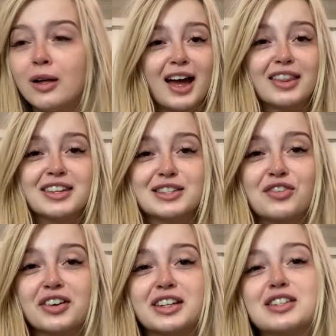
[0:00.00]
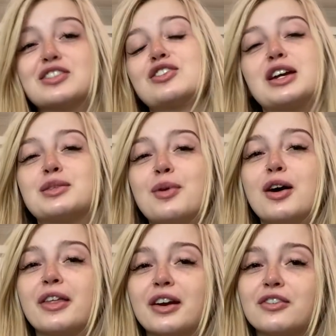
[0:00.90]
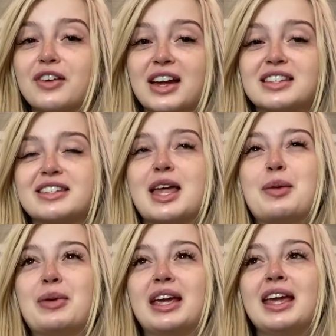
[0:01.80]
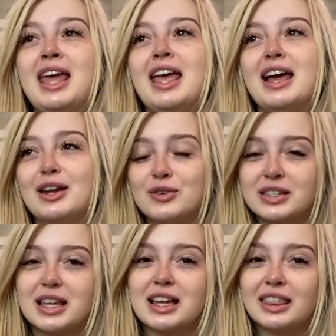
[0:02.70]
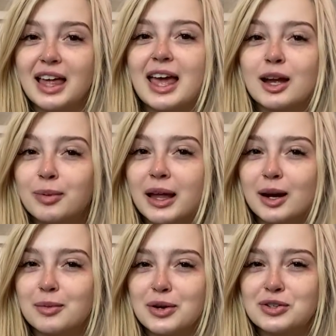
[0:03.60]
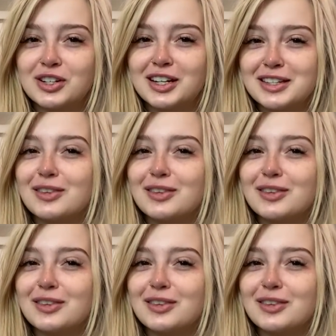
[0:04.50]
I had this fucking stress ball that a fan sent me, and it was like the eggplant emoji.